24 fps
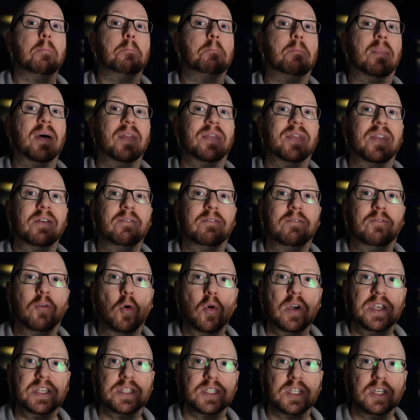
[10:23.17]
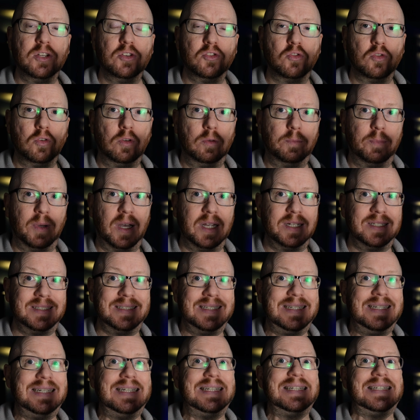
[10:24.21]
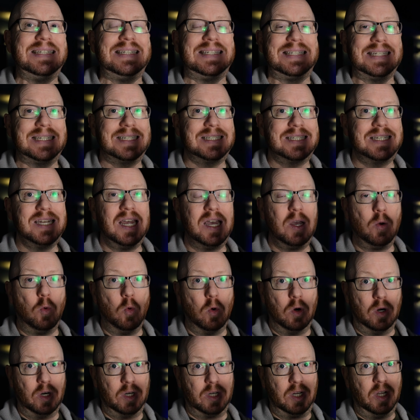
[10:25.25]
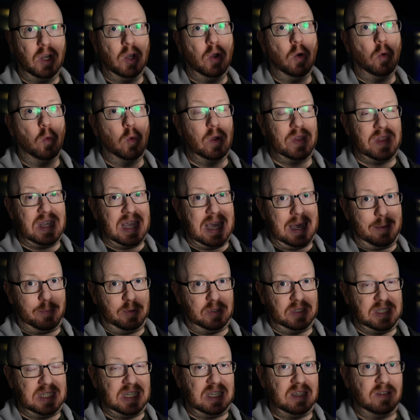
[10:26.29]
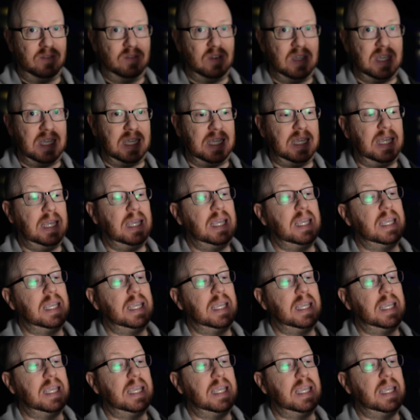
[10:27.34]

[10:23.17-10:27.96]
but the voice control button does not work with the Apple TV.